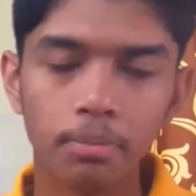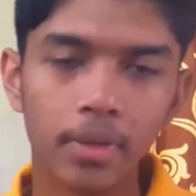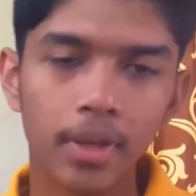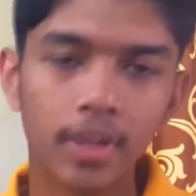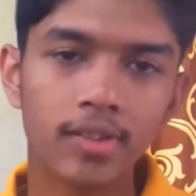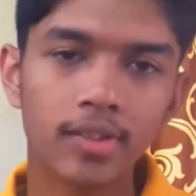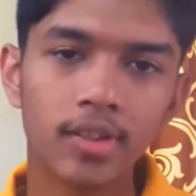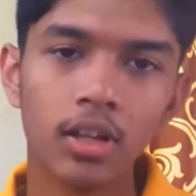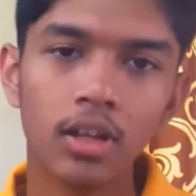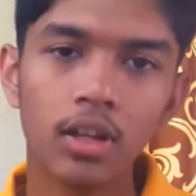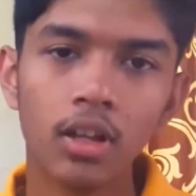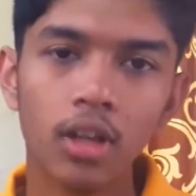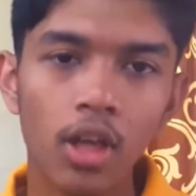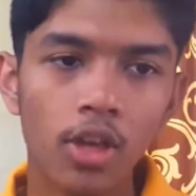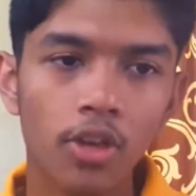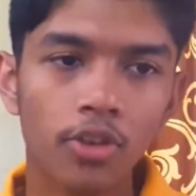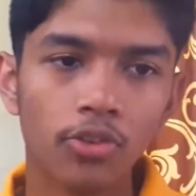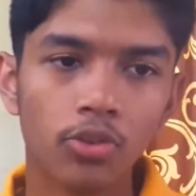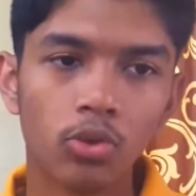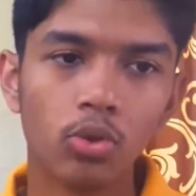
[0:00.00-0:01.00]
Pixel.
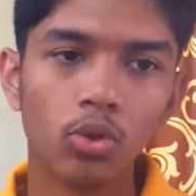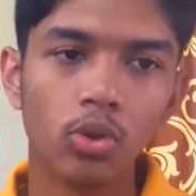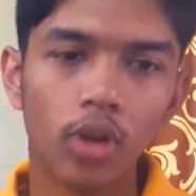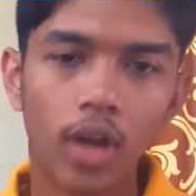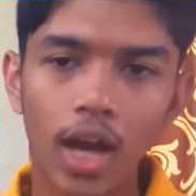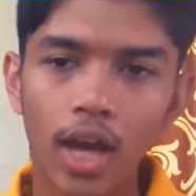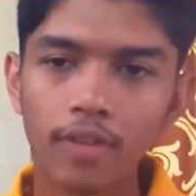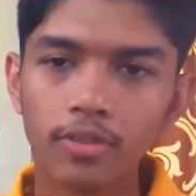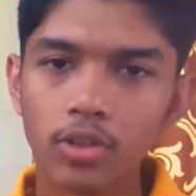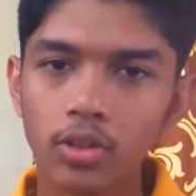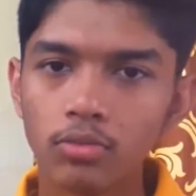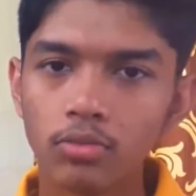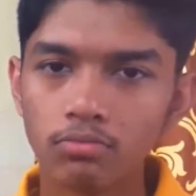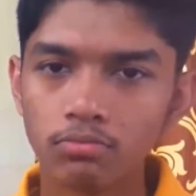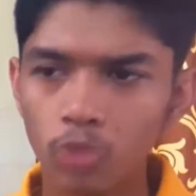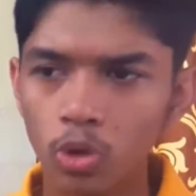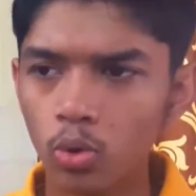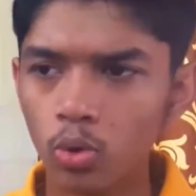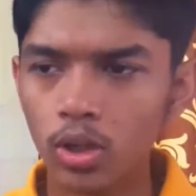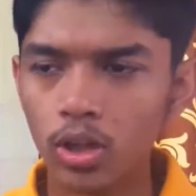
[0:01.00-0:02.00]
So you have the
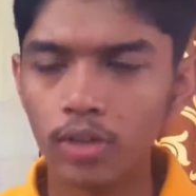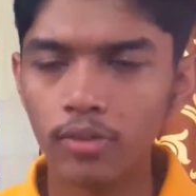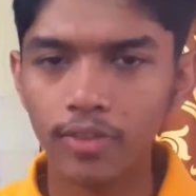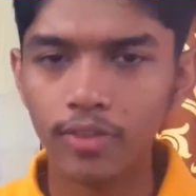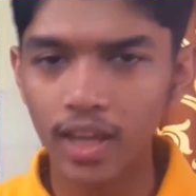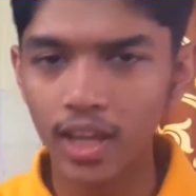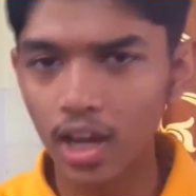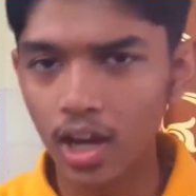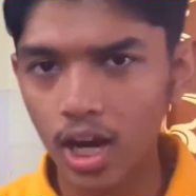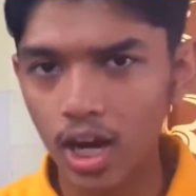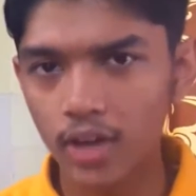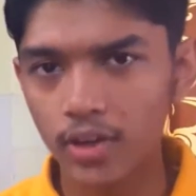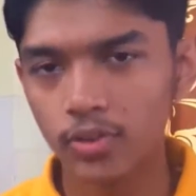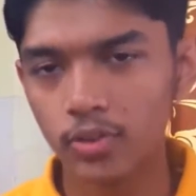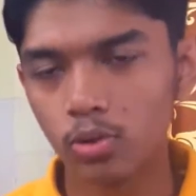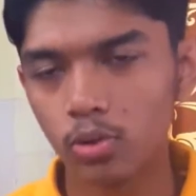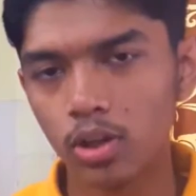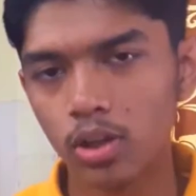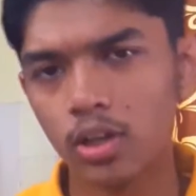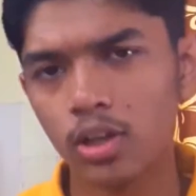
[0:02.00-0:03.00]
Google VR.
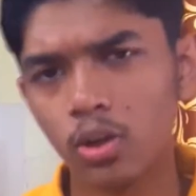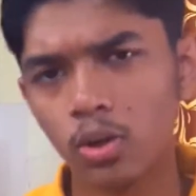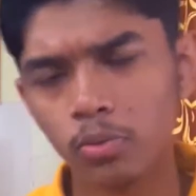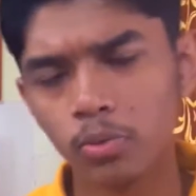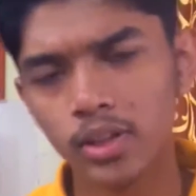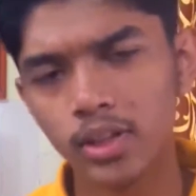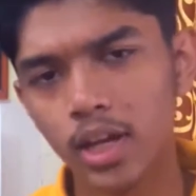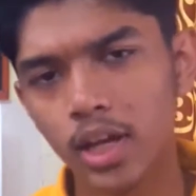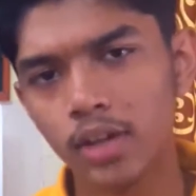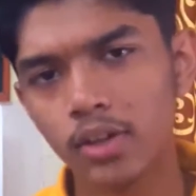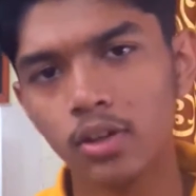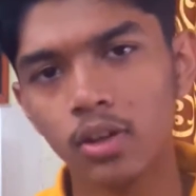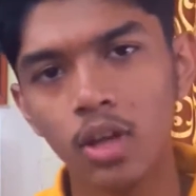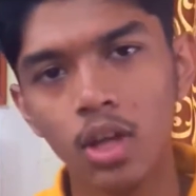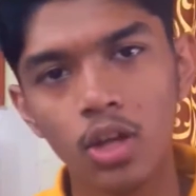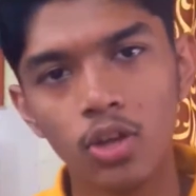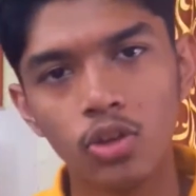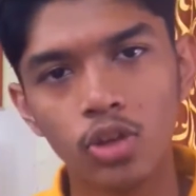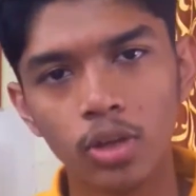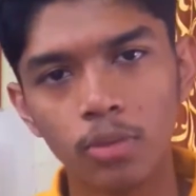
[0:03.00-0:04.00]
So along with that,
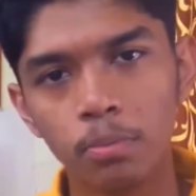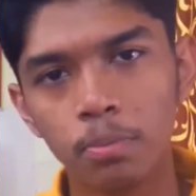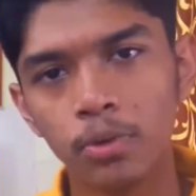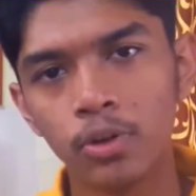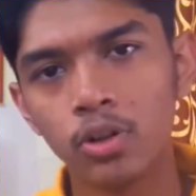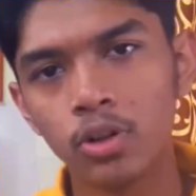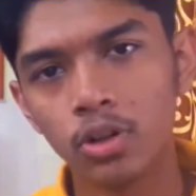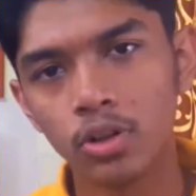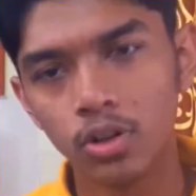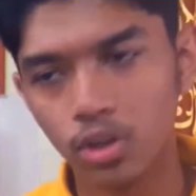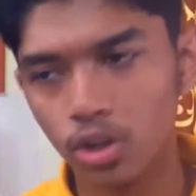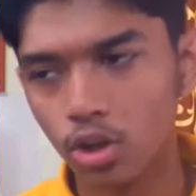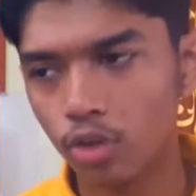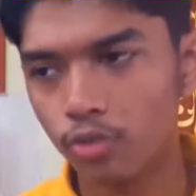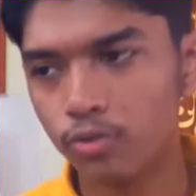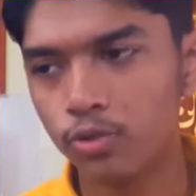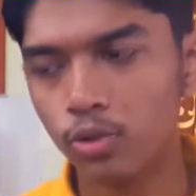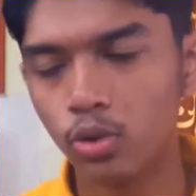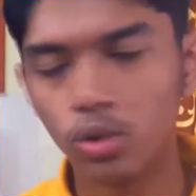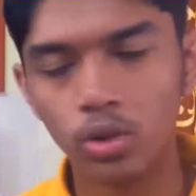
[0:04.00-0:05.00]
you can put your
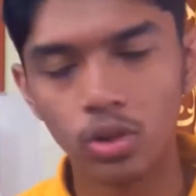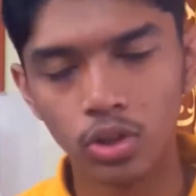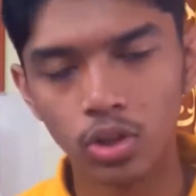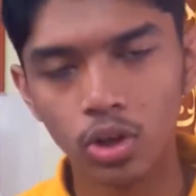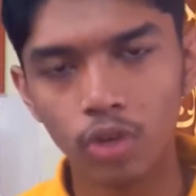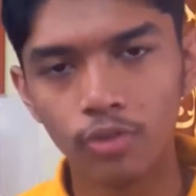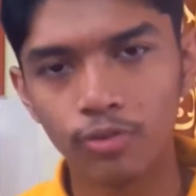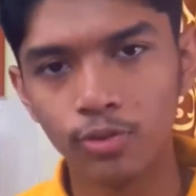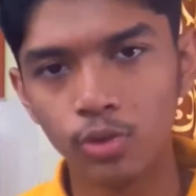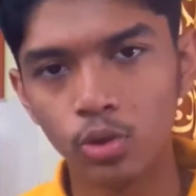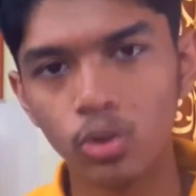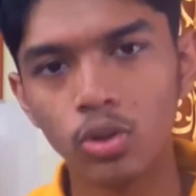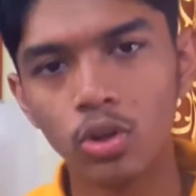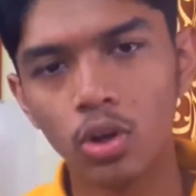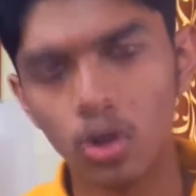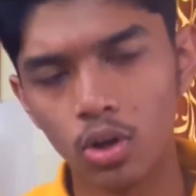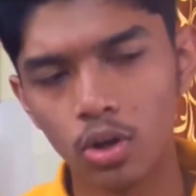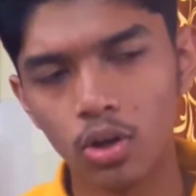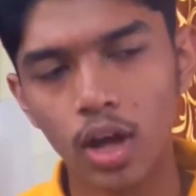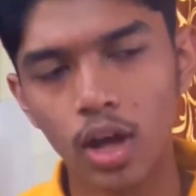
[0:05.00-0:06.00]
phone,
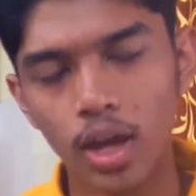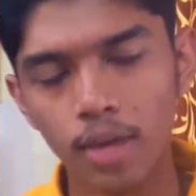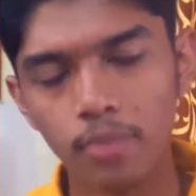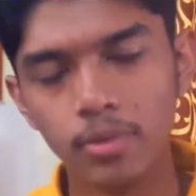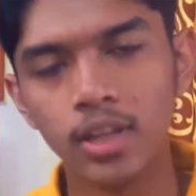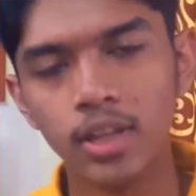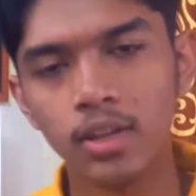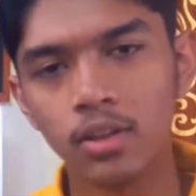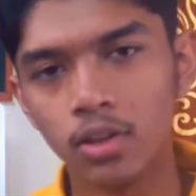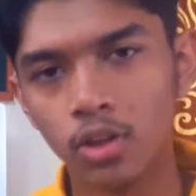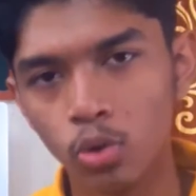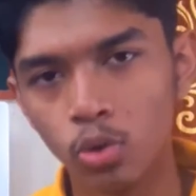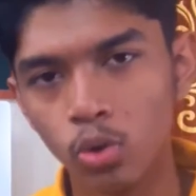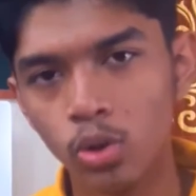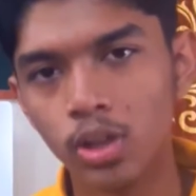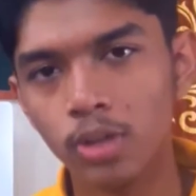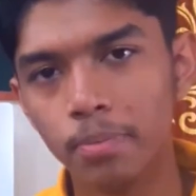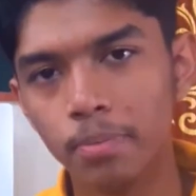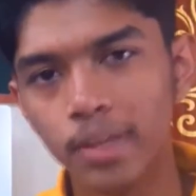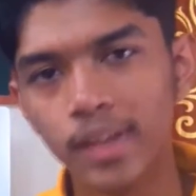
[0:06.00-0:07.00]
or I mean the
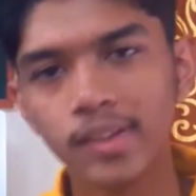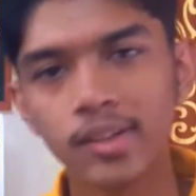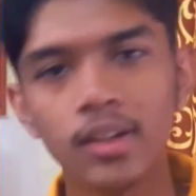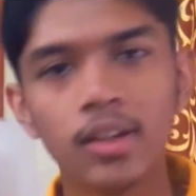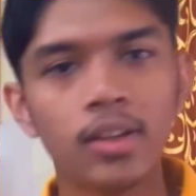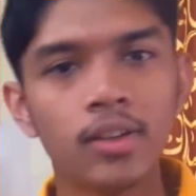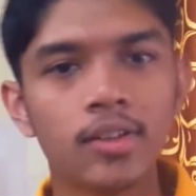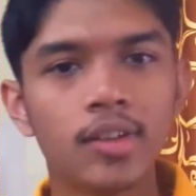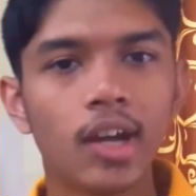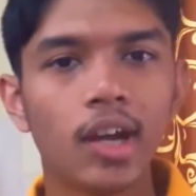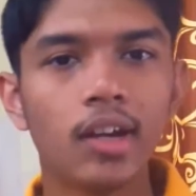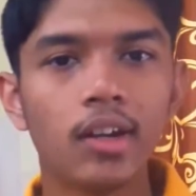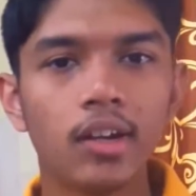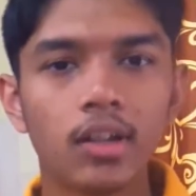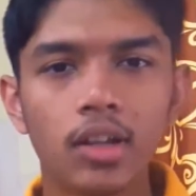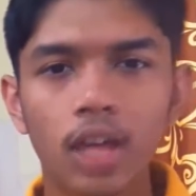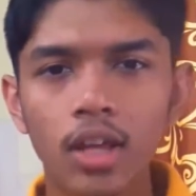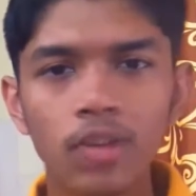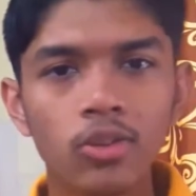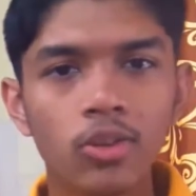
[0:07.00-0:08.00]
Google Pixel inside
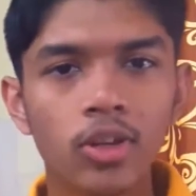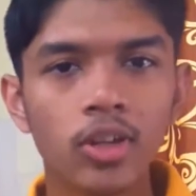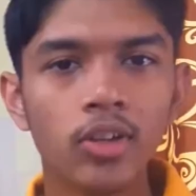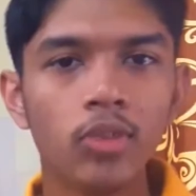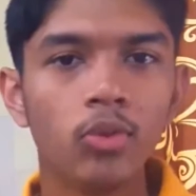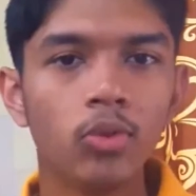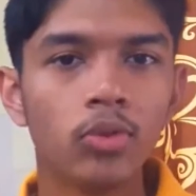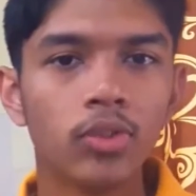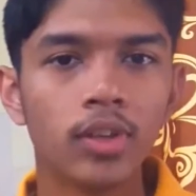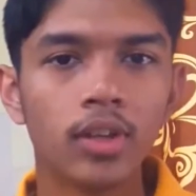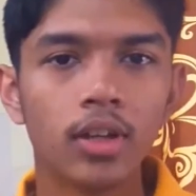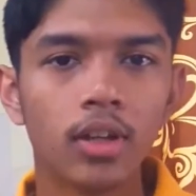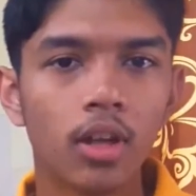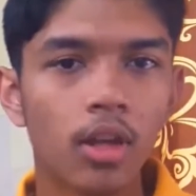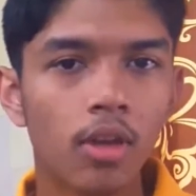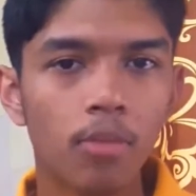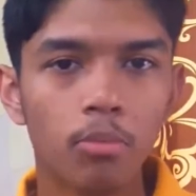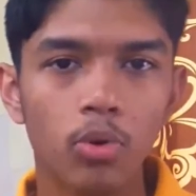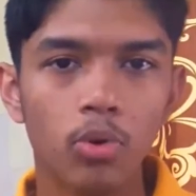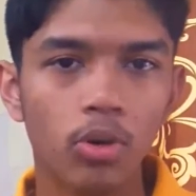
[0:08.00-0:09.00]
it, and you can use it
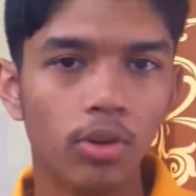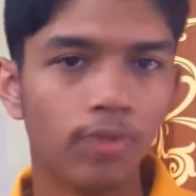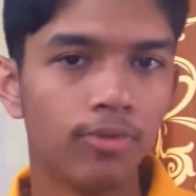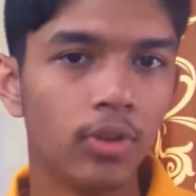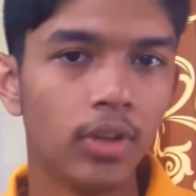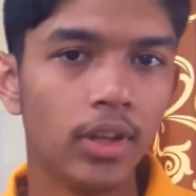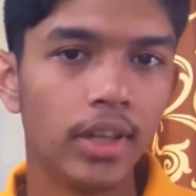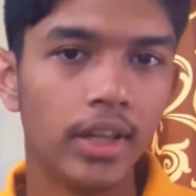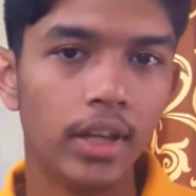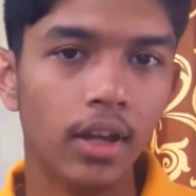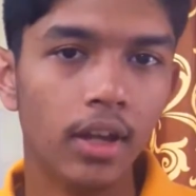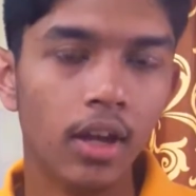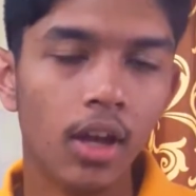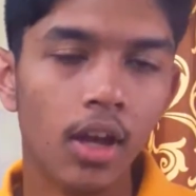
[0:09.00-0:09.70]
beautifully.